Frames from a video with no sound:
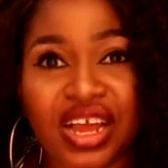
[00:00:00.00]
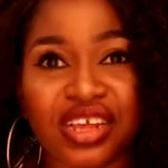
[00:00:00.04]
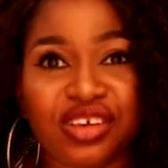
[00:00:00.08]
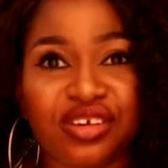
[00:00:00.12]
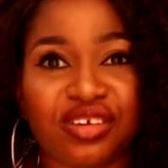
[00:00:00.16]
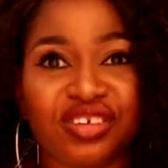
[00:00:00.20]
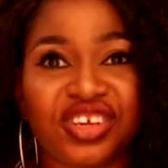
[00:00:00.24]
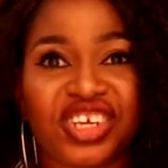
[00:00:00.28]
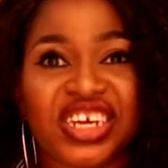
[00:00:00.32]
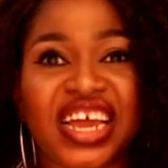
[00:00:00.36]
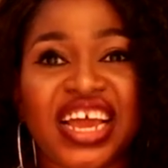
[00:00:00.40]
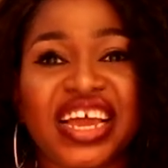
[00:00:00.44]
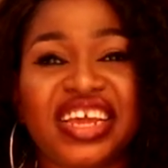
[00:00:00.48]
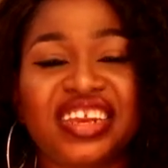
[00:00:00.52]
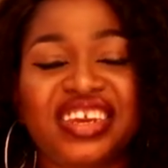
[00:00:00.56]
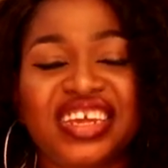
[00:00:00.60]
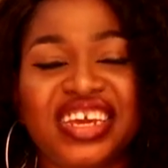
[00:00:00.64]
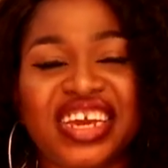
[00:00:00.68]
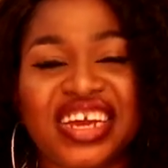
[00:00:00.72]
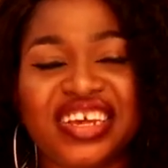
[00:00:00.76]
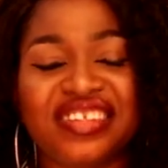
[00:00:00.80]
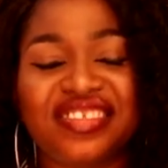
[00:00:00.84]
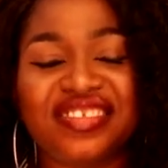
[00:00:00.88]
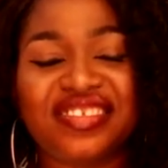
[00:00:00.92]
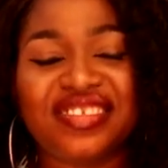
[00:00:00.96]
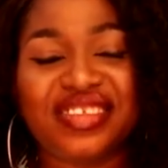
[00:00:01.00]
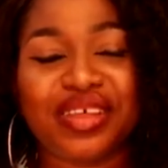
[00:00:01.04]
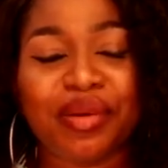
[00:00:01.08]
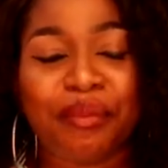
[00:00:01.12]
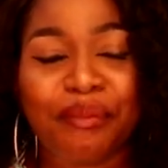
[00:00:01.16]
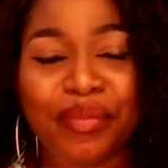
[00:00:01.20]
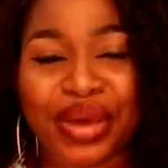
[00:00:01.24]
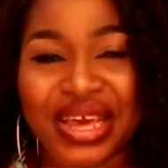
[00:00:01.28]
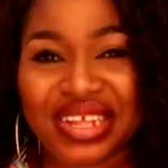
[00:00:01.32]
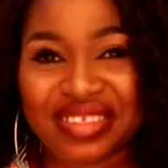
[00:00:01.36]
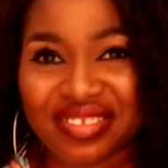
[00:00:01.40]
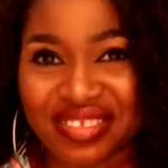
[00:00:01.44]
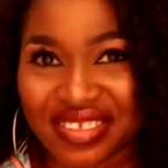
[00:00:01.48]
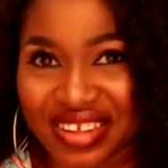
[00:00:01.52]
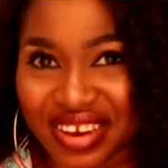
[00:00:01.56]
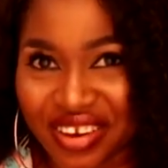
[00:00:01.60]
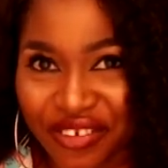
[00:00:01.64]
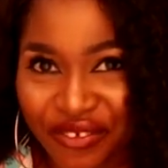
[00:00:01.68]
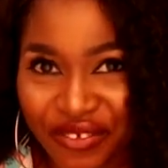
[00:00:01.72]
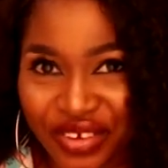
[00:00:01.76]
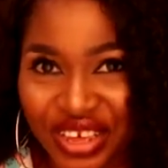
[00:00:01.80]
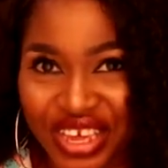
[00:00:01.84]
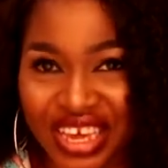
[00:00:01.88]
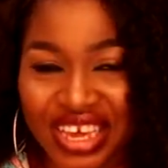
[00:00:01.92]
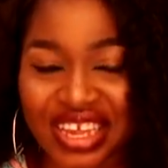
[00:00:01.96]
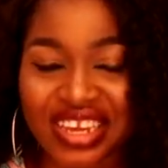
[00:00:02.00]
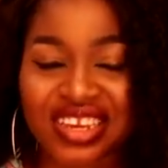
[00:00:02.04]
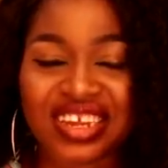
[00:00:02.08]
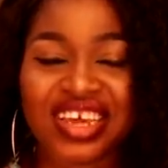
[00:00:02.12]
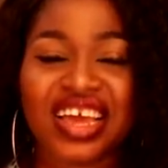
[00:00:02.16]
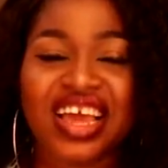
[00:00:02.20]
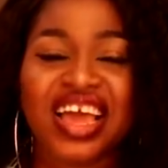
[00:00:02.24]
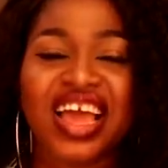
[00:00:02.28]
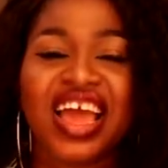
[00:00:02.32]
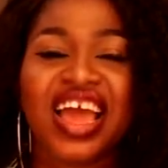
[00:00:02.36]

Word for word: And your child gets the birth certificate.